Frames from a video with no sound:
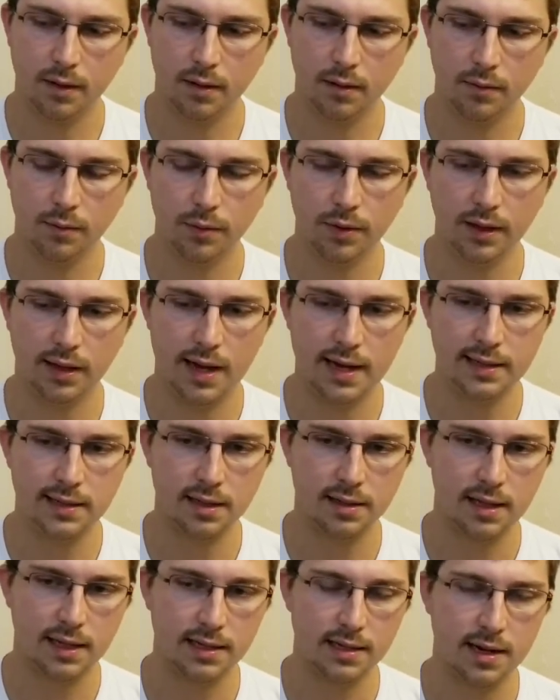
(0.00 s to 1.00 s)

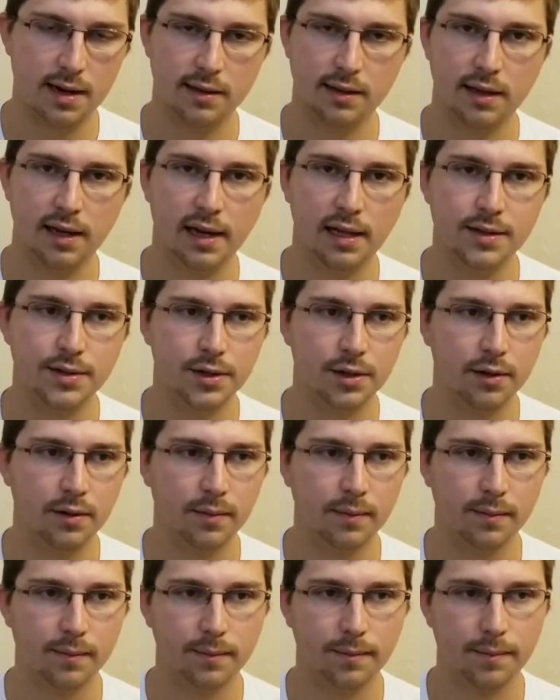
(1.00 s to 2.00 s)
realize that that's not the
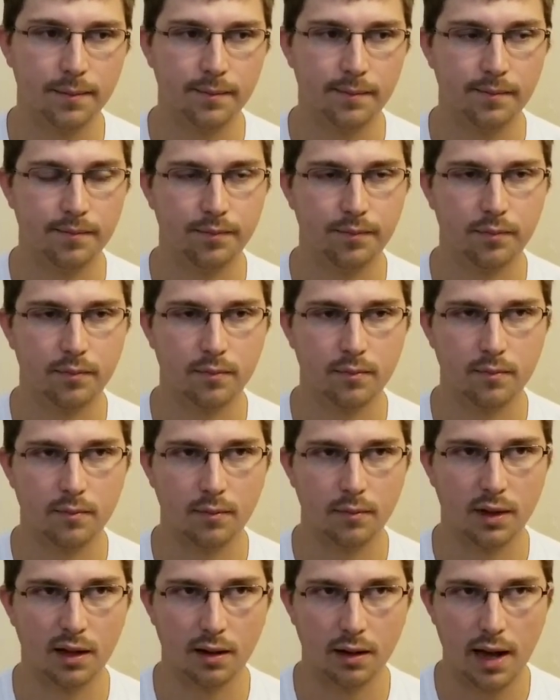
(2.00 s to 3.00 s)
answer.
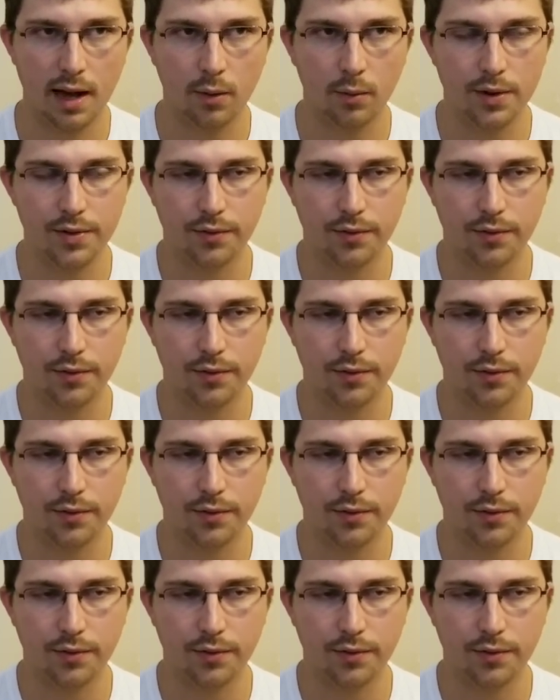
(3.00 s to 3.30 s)
I